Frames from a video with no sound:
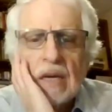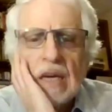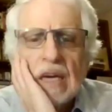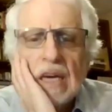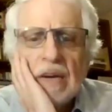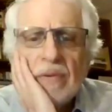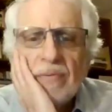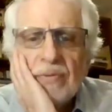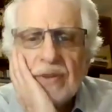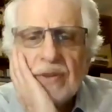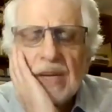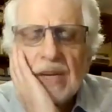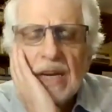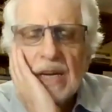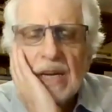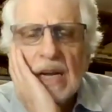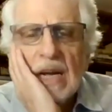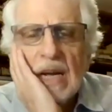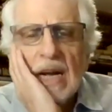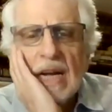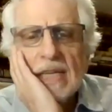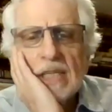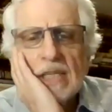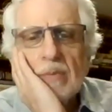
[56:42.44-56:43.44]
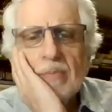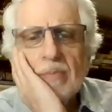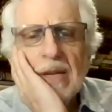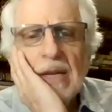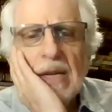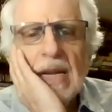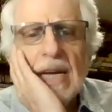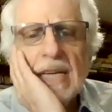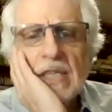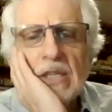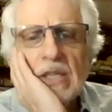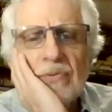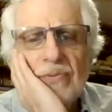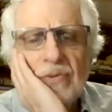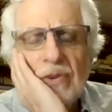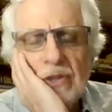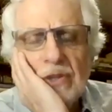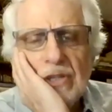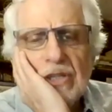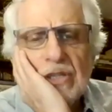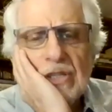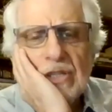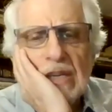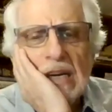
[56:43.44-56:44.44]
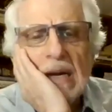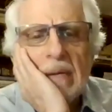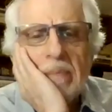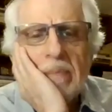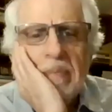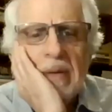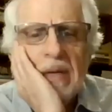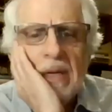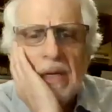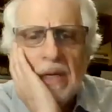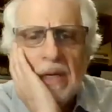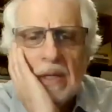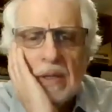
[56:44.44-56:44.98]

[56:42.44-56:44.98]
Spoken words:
If they're hospitalized first time,